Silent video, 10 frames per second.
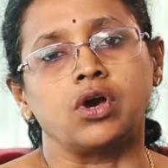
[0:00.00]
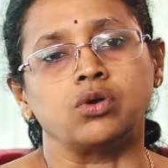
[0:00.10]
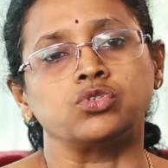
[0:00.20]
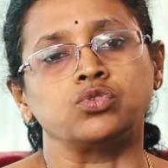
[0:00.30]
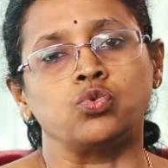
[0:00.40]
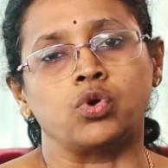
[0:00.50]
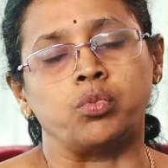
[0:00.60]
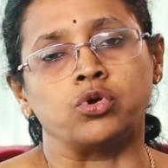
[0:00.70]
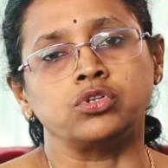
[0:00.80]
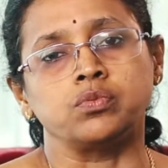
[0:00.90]
how to go
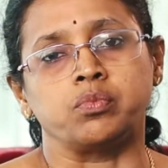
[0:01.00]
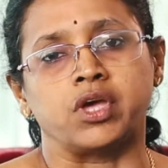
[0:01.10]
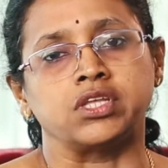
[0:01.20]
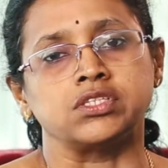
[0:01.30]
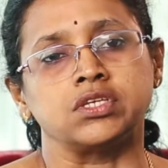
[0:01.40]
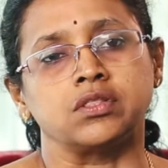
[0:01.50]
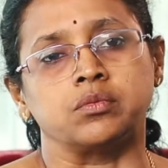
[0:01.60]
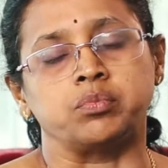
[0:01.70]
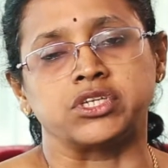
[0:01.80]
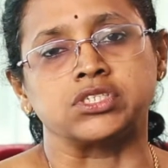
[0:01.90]
about managing
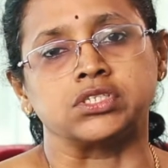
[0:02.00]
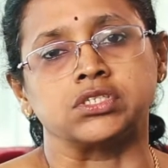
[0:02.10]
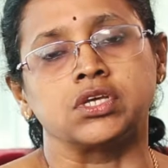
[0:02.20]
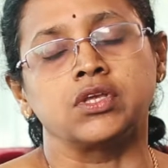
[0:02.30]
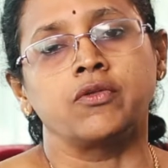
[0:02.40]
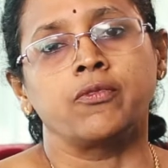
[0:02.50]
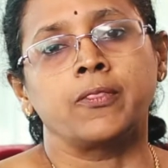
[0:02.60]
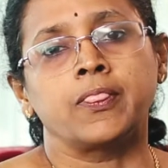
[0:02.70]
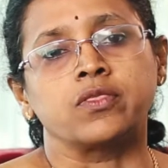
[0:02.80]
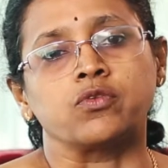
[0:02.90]
the patient.
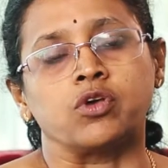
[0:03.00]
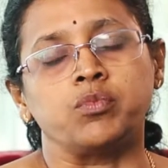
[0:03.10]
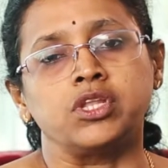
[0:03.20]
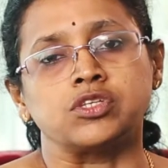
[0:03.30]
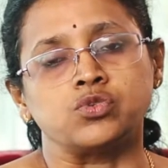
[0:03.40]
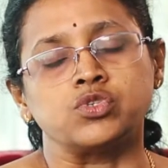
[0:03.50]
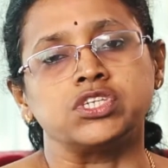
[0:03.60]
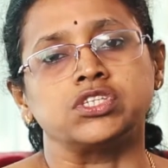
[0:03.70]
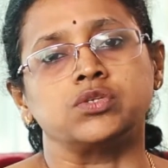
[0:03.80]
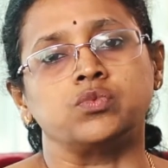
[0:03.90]
So I've been
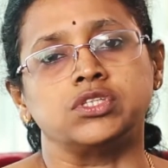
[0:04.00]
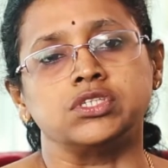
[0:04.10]
associated with